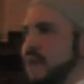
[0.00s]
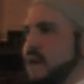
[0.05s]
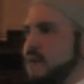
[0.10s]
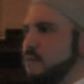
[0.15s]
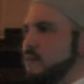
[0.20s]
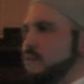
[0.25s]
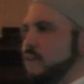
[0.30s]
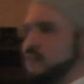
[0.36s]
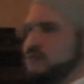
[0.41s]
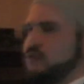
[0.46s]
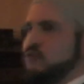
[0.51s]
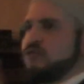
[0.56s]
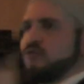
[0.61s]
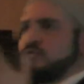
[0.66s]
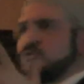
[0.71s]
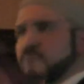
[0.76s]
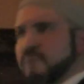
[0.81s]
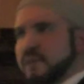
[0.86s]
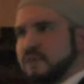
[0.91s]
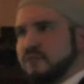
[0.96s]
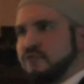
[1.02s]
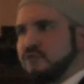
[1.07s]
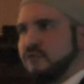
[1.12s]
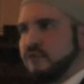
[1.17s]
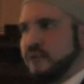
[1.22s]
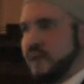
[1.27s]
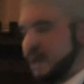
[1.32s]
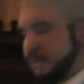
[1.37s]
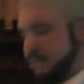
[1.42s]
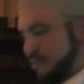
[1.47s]
that this discrimination is
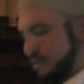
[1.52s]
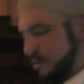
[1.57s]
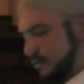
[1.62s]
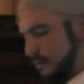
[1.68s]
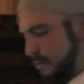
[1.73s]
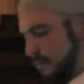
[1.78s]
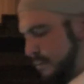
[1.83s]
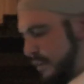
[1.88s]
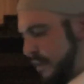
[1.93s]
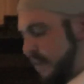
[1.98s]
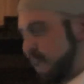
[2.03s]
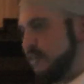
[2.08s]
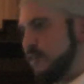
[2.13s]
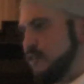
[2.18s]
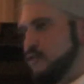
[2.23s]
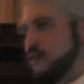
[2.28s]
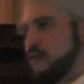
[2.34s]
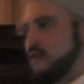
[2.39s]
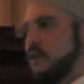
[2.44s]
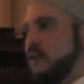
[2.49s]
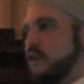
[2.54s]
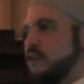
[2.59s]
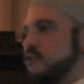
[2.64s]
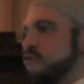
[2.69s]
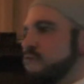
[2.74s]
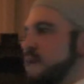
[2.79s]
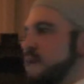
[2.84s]
going to happen. And I say, look, you